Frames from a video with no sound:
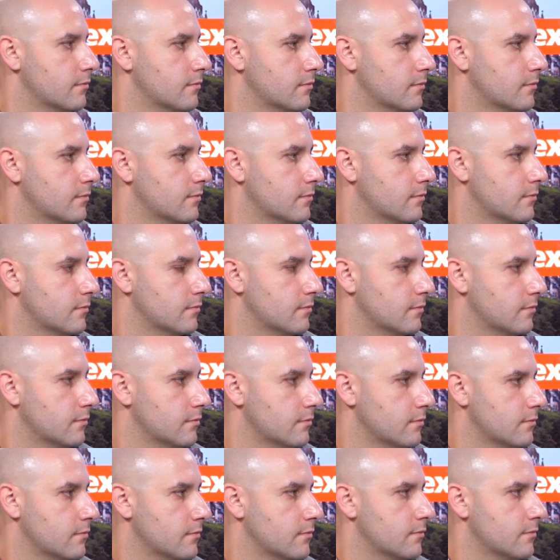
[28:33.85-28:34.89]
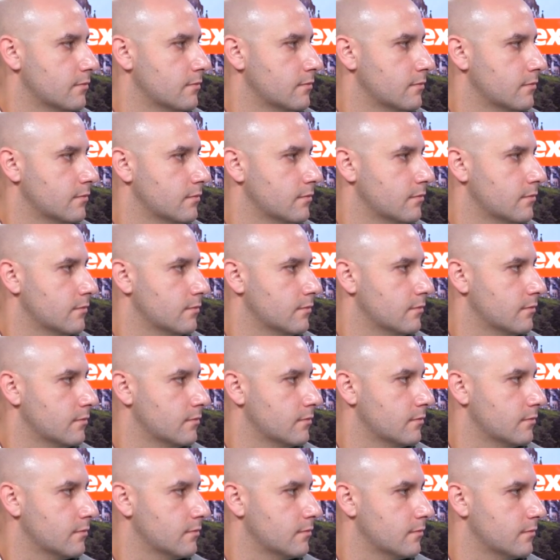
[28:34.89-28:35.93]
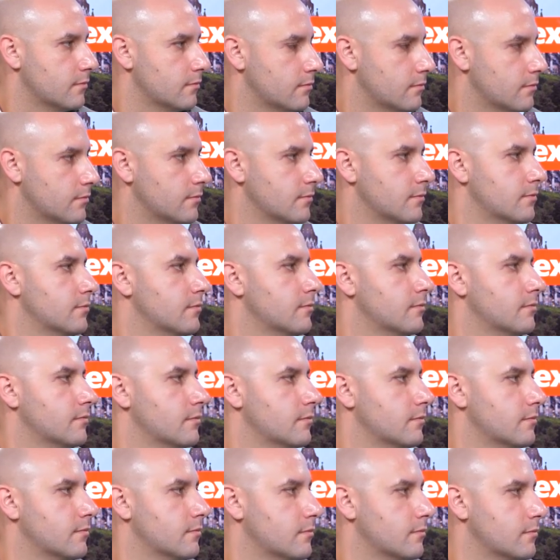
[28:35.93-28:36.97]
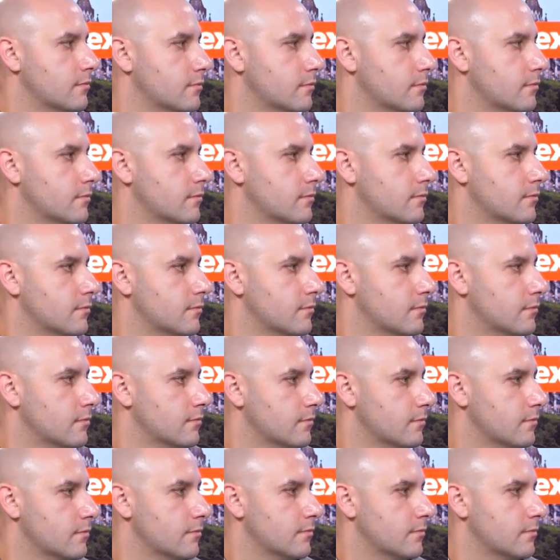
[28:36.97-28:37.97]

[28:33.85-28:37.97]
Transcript: No words are spoken by the person on screen.